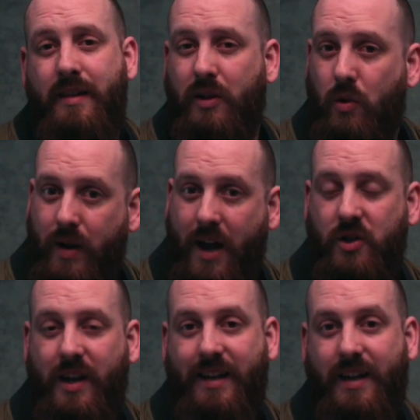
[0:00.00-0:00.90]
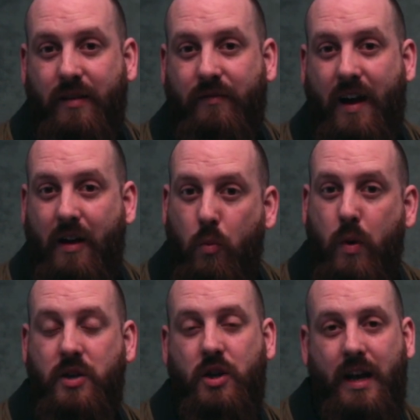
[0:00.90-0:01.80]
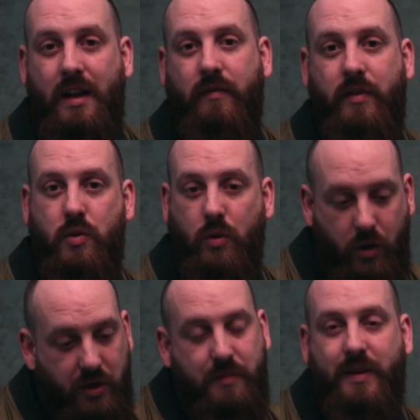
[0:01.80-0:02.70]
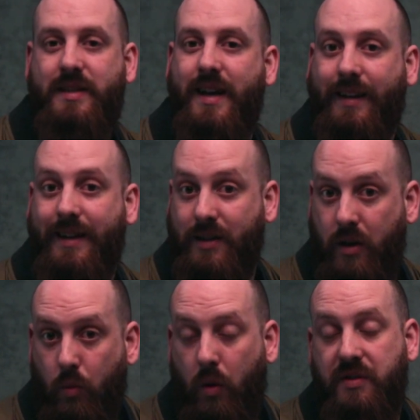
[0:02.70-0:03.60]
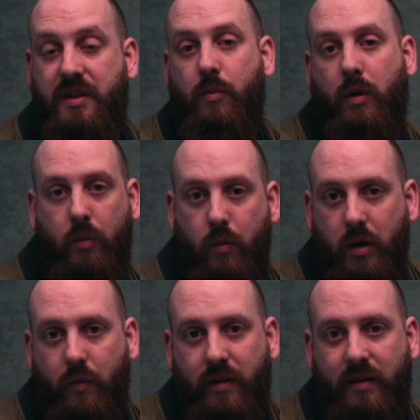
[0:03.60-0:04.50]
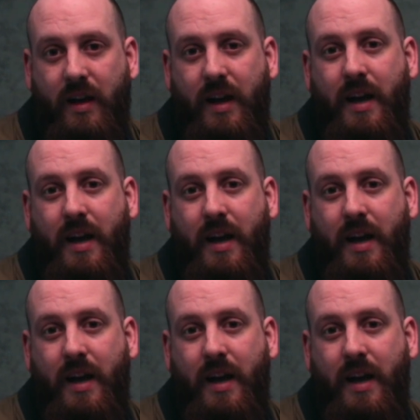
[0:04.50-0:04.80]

They don't actually identify which individual customer sectors are the ones they want to work with.